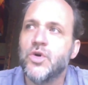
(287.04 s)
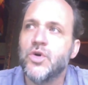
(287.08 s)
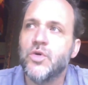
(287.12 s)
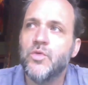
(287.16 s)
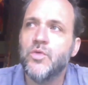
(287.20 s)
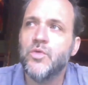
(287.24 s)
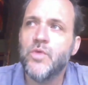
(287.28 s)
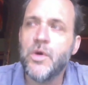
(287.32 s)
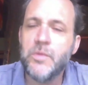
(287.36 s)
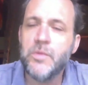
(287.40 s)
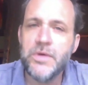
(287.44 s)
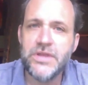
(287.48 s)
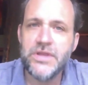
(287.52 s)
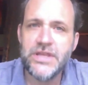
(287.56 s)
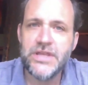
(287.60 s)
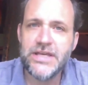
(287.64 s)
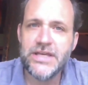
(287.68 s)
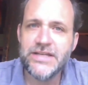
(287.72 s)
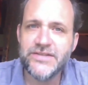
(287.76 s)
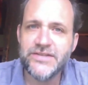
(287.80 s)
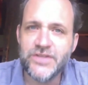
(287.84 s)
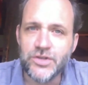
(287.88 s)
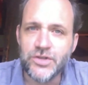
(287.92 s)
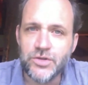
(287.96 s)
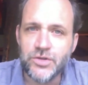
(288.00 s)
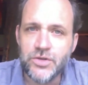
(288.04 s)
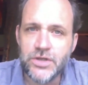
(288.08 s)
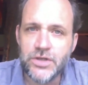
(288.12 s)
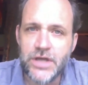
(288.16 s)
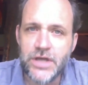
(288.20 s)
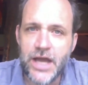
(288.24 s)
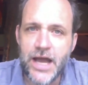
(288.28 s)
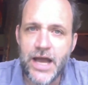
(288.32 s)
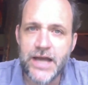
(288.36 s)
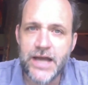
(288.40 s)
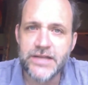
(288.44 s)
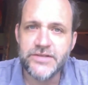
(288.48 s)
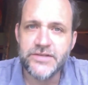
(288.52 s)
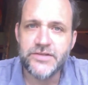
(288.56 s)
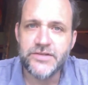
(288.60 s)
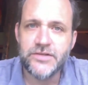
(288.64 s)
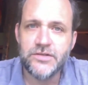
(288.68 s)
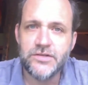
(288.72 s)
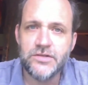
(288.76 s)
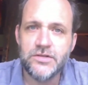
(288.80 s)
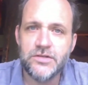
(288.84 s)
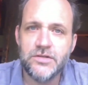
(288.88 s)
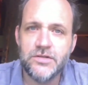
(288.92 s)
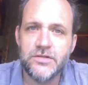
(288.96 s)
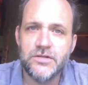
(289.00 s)
what we think is the good
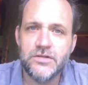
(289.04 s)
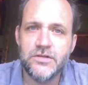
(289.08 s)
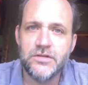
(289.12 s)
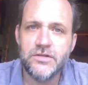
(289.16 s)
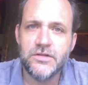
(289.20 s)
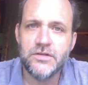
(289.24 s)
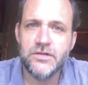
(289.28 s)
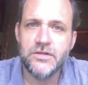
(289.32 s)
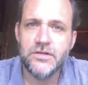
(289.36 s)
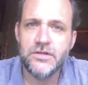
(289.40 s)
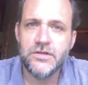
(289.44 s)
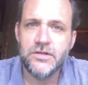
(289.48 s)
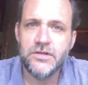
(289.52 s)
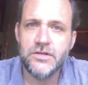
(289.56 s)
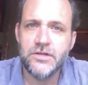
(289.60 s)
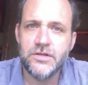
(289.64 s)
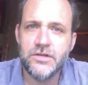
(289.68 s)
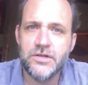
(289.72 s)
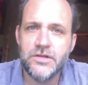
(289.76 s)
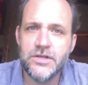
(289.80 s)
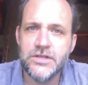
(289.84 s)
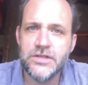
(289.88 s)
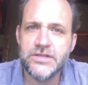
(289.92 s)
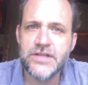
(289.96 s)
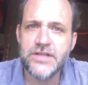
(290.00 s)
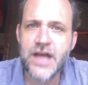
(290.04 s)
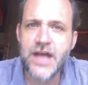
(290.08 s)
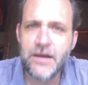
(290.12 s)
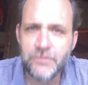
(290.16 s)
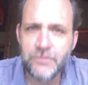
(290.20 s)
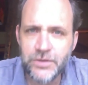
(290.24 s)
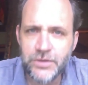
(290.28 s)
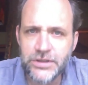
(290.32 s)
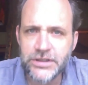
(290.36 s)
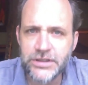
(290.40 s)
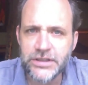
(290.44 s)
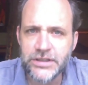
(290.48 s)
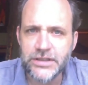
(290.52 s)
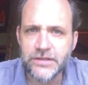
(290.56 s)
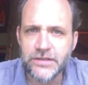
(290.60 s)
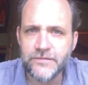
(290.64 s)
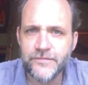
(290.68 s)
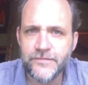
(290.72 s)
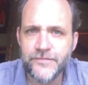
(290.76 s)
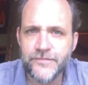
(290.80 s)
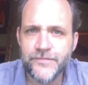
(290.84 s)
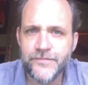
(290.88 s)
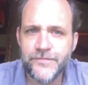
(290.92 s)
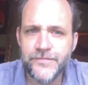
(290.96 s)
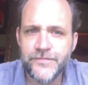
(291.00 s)
guys is not really
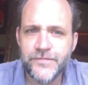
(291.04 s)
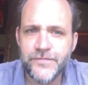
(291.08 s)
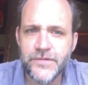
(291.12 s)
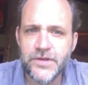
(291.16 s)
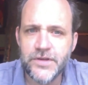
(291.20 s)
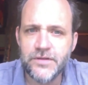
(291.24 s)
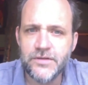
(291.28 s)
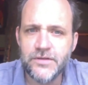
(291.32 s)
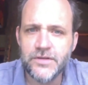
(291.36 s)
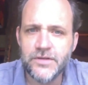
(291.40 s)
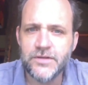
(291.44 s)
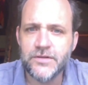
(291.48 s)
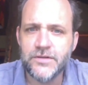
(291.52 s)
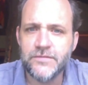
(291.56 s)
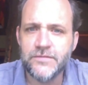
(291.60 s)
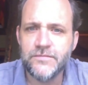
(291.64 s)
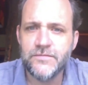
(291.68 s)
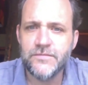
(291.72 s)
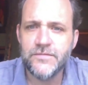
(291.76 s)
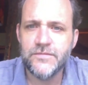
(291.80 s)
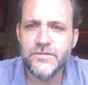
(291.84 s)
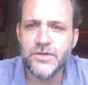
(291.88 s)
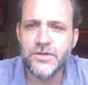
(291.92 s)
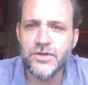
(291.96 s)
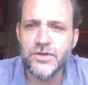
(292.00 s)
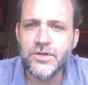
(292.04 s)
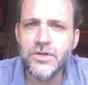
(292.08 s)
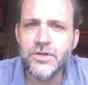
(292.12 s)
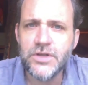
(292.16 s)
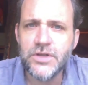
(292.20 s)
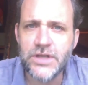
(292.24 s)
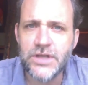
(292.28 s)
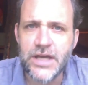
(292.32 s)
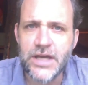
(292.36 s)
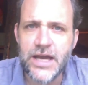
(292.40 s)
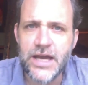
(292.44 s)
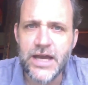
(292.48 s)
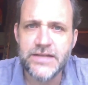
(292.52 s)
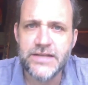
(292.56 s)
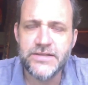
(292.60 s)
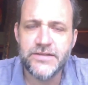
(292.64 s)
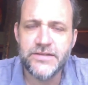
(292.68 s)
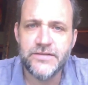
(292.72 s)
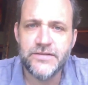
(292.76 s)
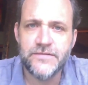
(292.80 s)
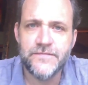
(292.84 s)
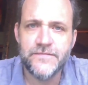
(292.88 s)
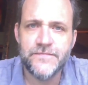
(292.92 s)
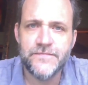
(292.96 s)
the the, the good guys